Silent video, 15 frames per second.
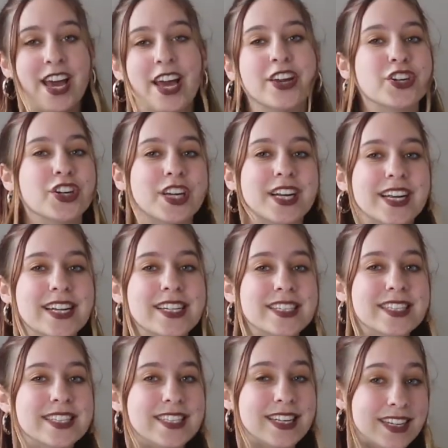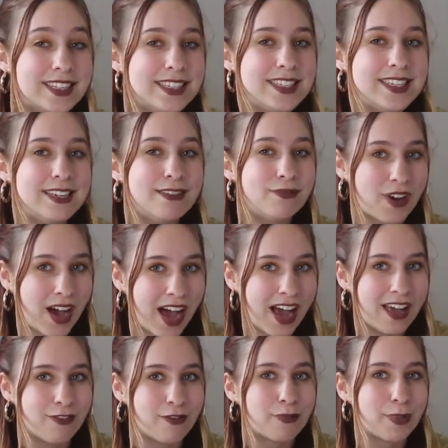and you're gonna get
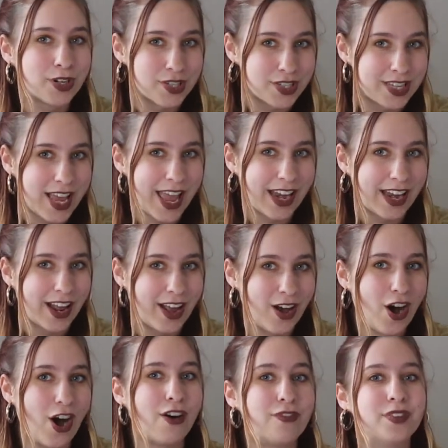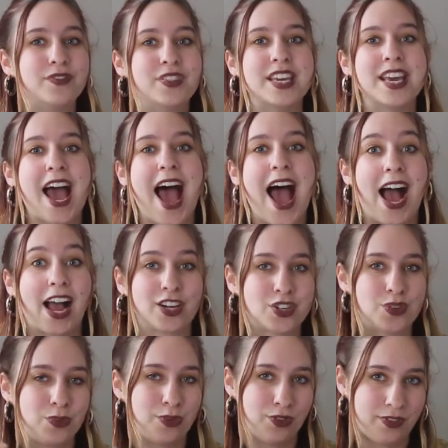65% off of the
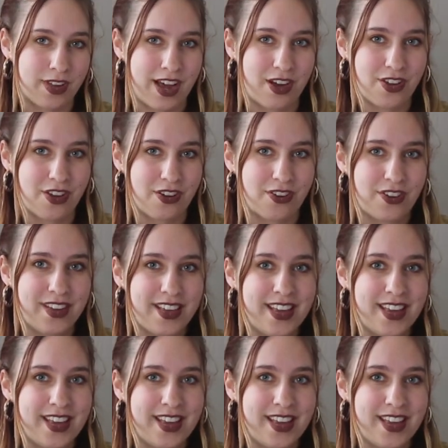actual value.